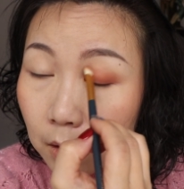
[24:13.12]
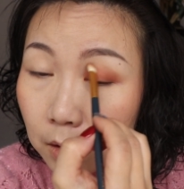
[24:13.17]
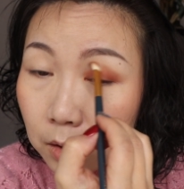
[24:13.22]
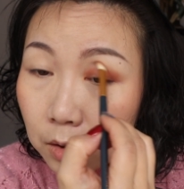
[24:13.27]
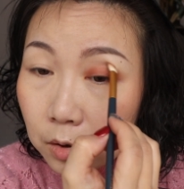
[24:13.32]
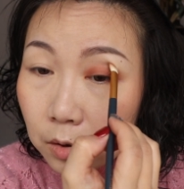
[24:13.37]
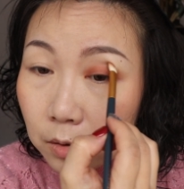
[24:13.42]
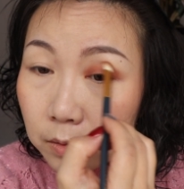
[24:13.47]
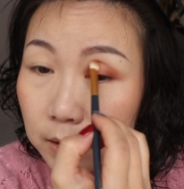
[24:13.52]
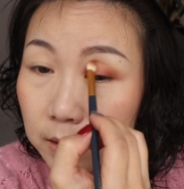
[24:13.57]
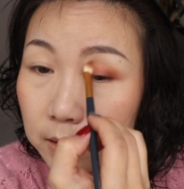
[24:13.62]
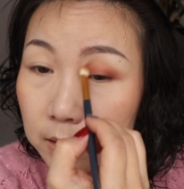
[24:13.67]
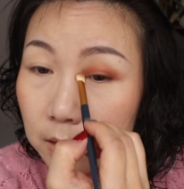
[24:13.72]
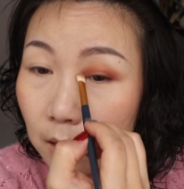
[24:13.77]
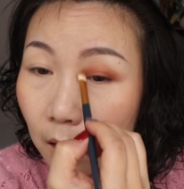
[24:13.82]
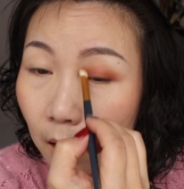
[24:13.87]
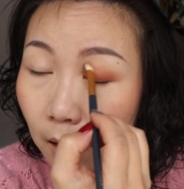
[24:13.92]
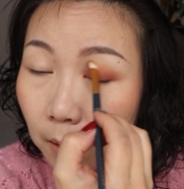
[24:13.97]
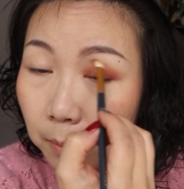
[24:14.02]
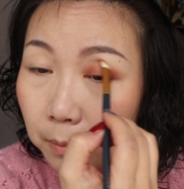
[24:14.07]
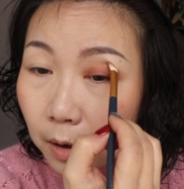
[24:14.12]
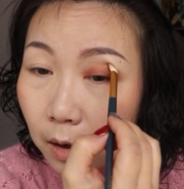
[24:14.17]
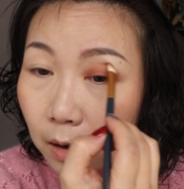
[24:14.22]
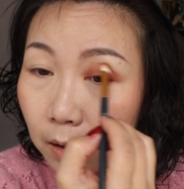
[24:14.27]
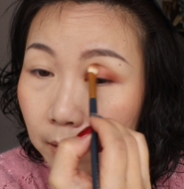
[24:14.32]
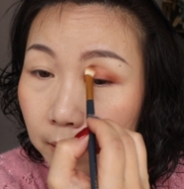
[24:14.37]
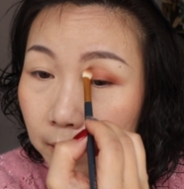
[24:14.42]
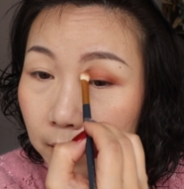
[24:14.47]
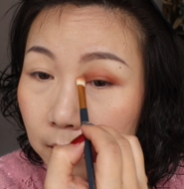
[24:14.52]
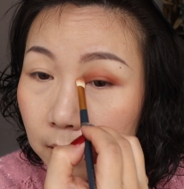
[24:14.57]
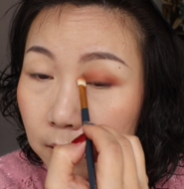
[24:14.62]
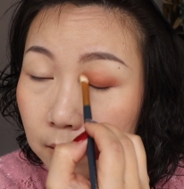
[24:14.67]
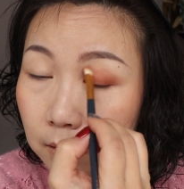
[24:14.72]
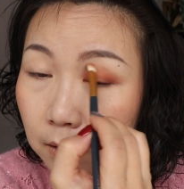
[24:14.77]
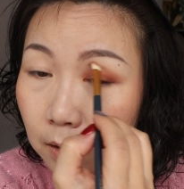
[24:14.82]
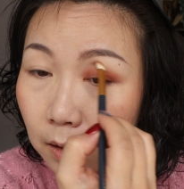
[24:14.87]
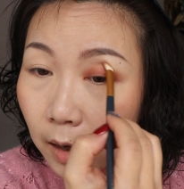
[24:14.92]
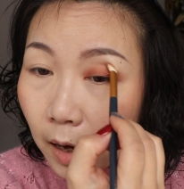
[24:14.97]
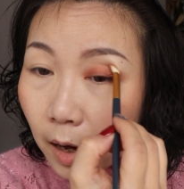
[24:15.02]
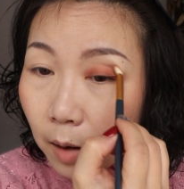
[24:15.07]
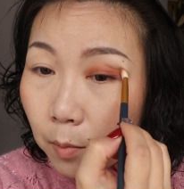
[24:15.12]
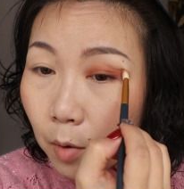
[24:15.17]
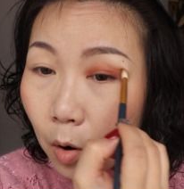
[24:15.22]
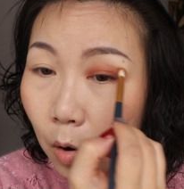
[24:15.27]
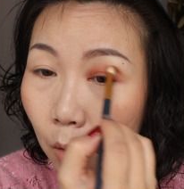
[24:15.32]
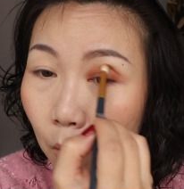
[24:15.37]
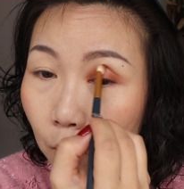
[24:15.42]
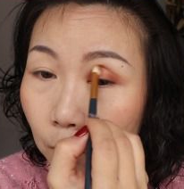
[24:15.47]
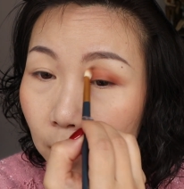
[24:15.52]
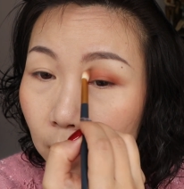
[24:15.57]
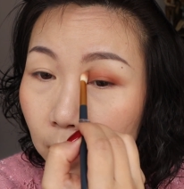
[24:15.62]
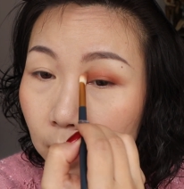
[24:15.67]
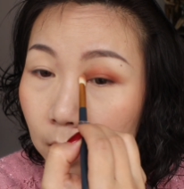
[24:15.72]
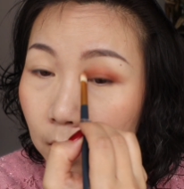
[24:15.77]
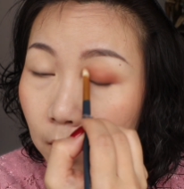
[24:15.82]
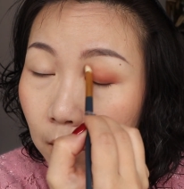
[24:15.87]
You know, this time I came home.